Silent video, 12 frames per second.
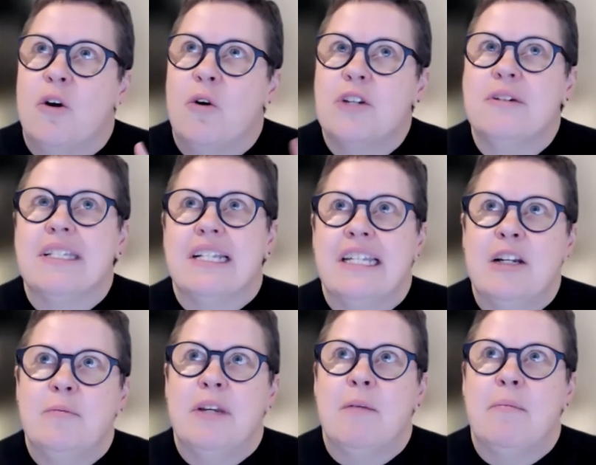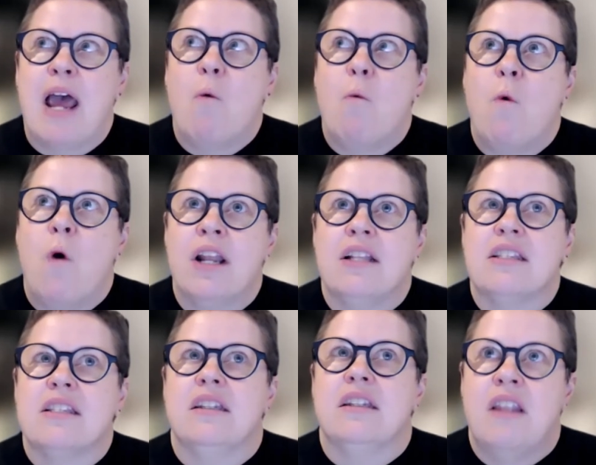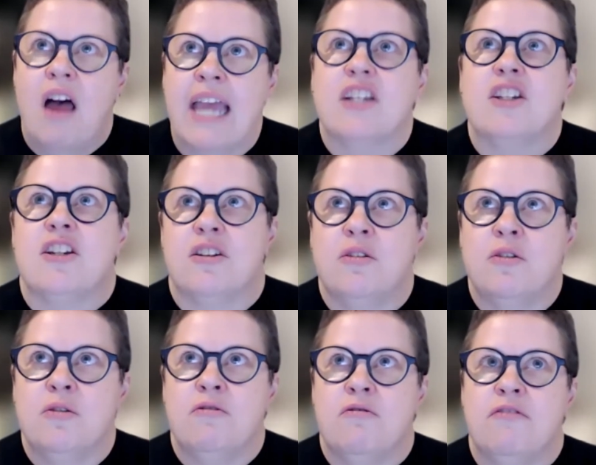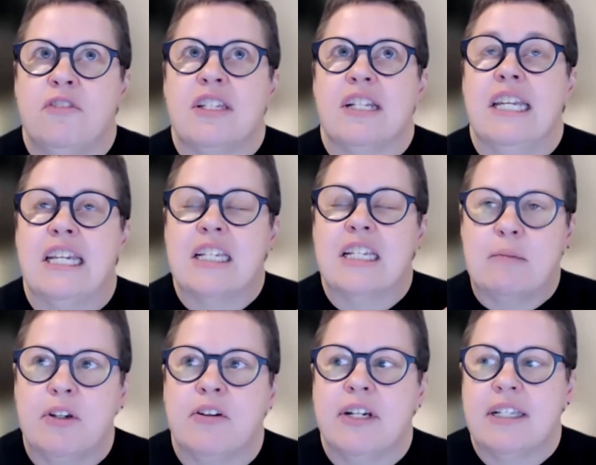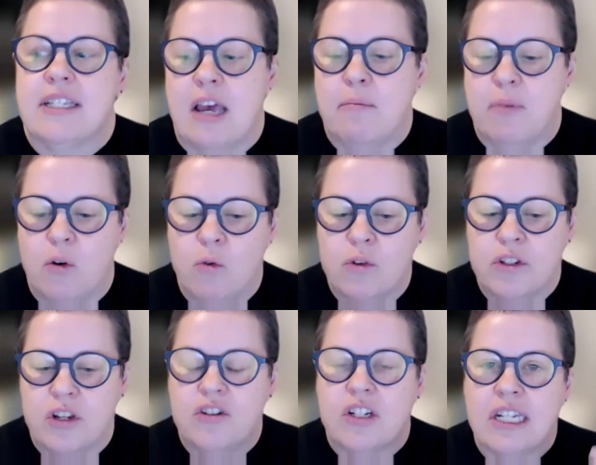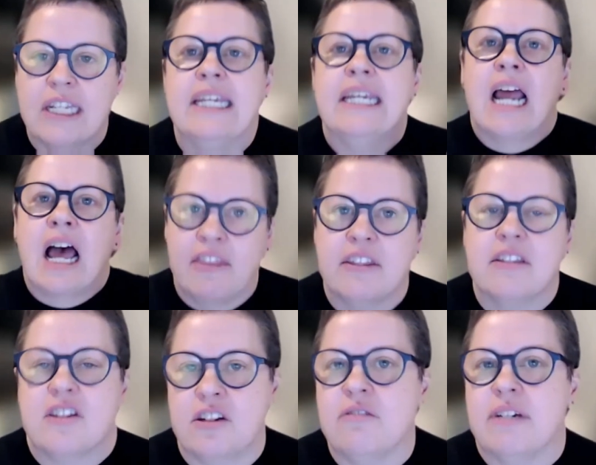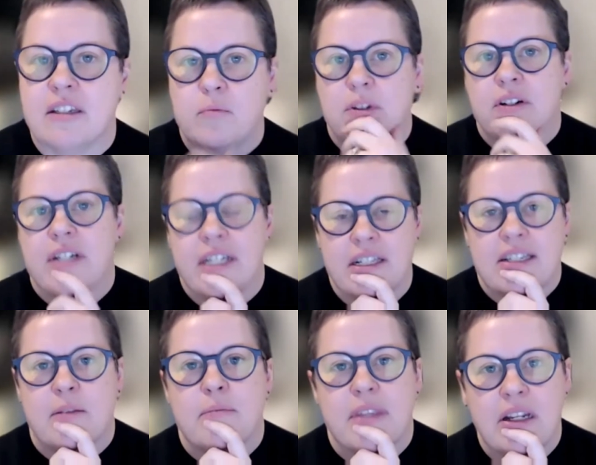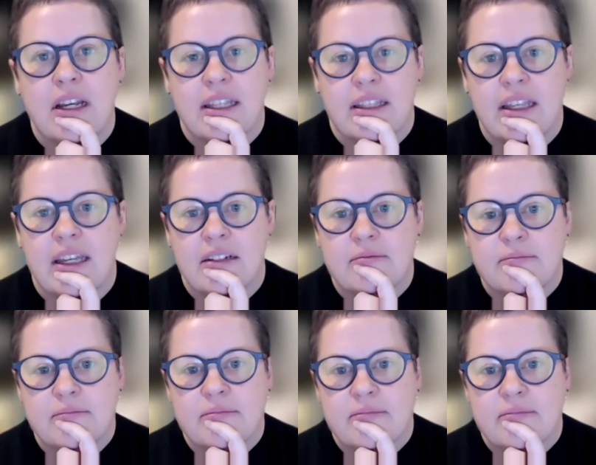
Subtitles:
Talk to us a little bit about what it's like to firstly experience that, but also to lead others to experience something like that.